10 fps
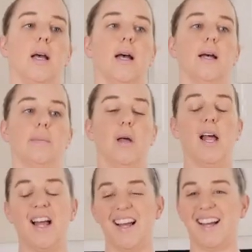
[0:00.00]

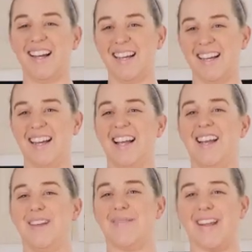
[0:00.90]

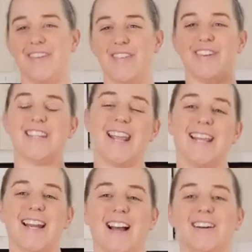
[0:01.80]
That if you
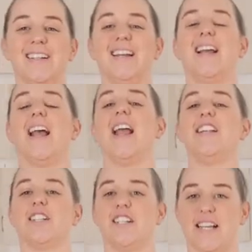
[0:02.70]
take it out
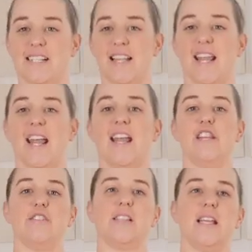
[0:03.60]
and you're testing it
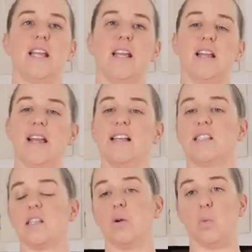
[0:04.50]
and you see
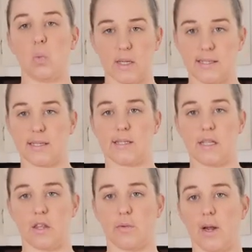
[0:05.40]
it's
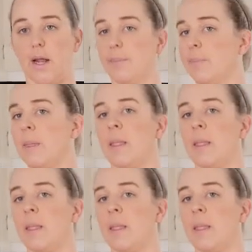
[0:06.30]
163,